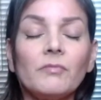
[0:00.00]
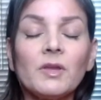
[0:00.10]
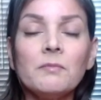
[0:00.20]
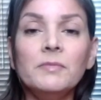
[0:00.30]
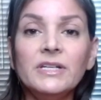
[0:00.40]

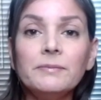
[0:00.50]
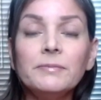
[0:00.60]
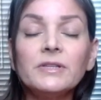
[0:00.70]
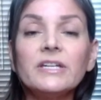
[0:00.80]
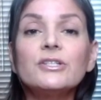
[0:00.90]

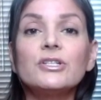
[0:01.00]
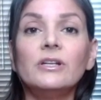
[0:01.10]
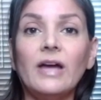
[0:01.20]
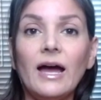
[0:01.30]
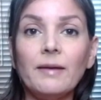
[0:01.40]
Manipulation
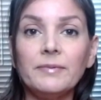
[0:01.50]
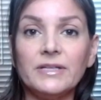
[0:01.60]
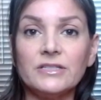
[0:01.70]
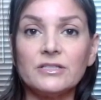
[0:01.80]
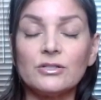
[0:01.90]

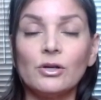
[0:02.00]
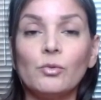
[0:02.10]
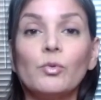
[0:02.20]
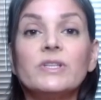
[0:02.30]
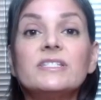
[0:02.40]
happens
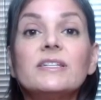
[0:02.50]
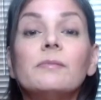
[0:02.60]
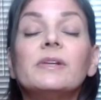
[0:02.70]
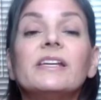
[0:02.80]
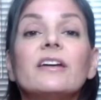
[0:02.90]
when
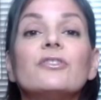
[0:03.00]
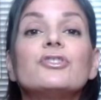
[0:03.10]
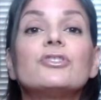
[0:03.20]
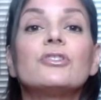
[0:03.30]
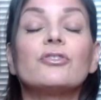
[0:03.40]
somebody else
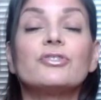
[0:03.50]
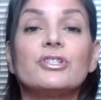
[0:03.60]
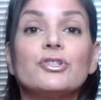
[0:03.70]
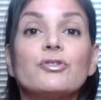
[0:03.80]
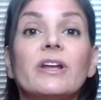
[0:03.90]
starts
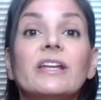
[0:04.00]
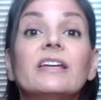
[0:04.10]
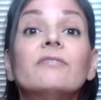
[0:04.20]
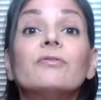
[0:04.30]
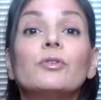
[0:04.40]
to try to
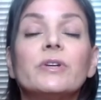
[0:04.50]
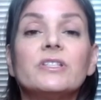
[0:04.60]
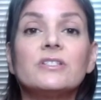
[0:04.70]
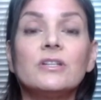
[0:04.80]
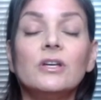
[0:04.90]

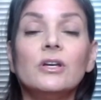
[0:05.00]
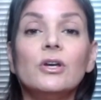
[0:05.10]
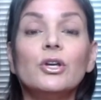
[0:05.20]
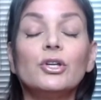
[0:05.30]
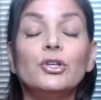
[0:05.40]
influence
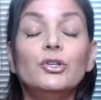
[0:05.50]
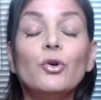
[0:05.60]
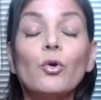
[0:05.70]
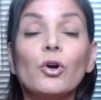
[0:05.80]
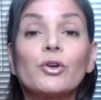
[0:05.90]

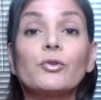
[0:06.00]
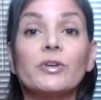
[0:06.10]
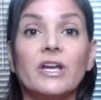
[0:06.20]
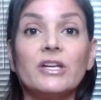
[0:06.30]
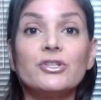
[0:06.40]
your
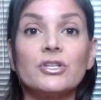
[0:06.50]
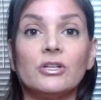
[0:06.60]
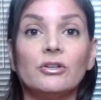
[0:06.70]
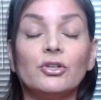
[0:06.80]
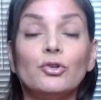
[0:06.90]

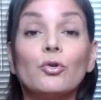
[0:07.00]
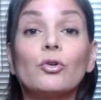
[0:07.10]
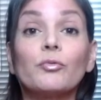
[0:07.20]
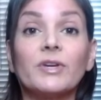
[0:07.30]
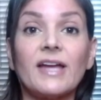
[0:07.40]
creation, your
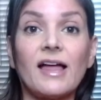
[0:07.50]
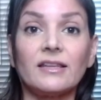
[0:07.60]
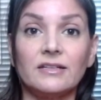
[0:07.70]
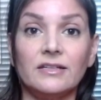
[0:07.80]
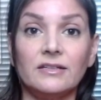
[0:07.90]

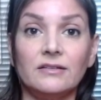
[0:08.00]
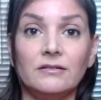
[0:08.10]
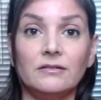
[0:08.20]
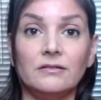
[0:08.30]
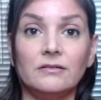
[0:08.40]
reality,
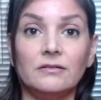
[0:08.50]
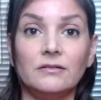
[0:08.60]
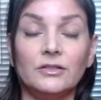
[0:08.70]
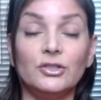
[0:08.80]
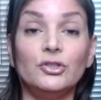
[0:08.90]

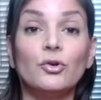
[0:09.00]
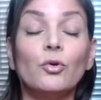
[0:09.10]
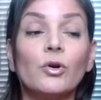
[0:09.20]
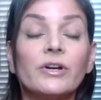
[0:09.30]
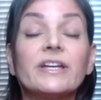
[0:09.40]

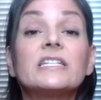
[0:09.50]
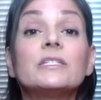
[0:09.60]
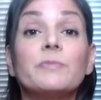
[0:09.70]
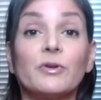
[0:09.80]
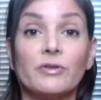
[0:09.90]
your
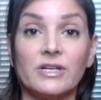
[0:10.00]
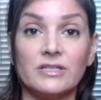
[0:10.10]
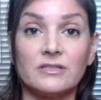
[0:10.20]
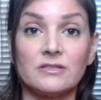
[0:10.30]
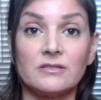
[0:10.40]

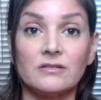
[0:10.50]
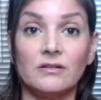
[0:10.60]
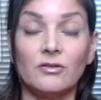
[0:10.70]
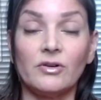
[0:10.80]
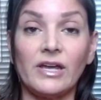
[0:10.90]
experience.
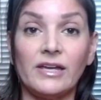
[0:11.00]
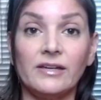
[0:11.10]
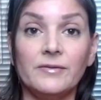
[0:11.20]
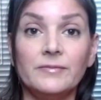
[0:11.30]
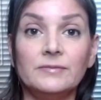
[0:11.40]
Okay?
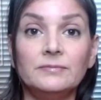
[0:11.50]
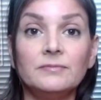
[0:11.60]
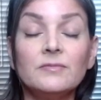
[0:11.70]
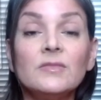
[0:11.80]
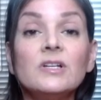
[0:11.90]

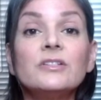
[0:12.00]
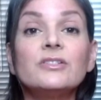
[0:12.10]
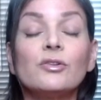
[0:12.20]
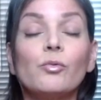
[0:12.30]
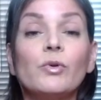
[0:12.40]

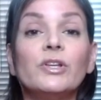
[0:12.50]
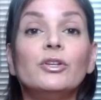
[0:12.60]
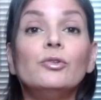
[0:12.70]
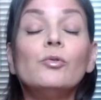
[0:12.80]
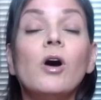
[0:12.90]
So when
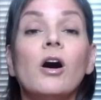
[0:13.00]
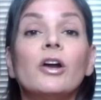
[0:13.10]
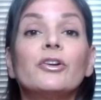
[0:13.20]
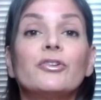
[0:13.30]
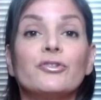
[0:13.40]
you
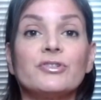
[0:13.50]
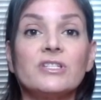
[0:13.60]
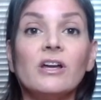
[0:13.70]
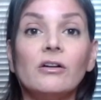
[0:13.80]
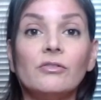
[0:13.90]
honor
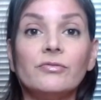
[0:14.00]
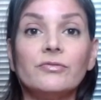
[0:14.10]
yourself,